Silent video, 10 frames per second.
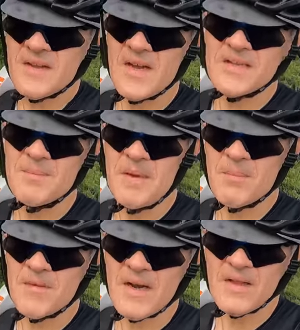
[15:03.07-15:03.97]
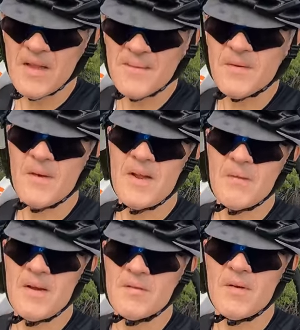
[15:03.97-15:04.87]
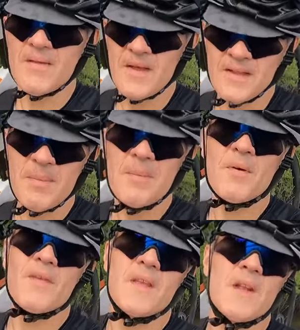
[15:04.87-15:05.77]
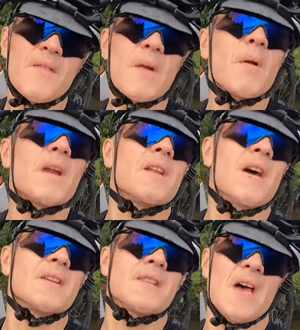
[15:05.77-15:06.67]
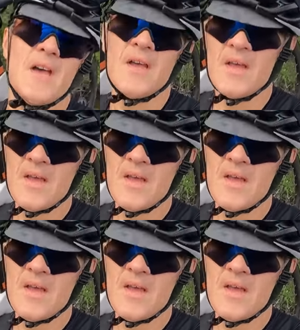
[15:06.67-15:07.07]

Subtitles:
are the kinds of people that I love to ride around with. And the people, you know, they recognize that.